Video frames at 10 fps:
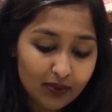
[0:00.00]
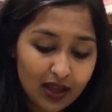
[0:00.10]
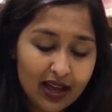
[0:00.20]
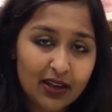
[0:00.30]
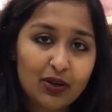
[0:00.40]

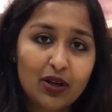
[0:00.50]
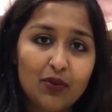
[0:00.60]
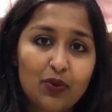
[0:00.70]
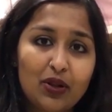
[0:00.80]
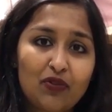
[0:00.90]

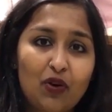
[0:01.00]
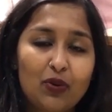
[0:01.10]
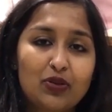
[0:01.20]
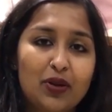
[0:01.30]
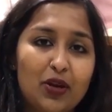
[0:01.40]
and we look
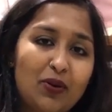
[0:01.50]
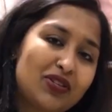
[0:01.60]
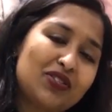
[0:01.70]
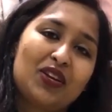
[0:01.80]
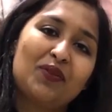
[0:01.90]
forward to any
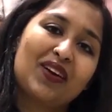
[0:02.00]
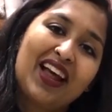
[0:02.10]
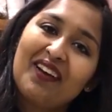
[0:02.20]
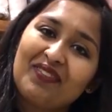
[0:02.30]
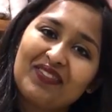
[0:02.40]
questions that you might
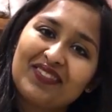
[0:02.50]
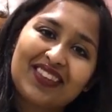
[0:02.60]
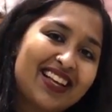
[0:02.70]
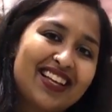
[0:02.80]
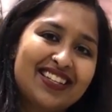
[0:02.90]
have.
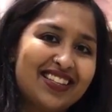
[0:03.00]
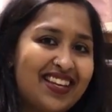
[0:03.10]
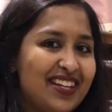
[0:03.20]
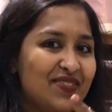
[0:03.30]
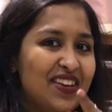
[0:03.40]
To the
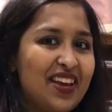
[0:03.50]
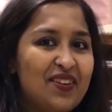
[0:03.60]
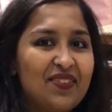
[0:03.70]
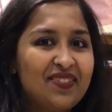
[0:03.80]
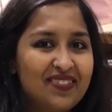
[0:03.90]
next video.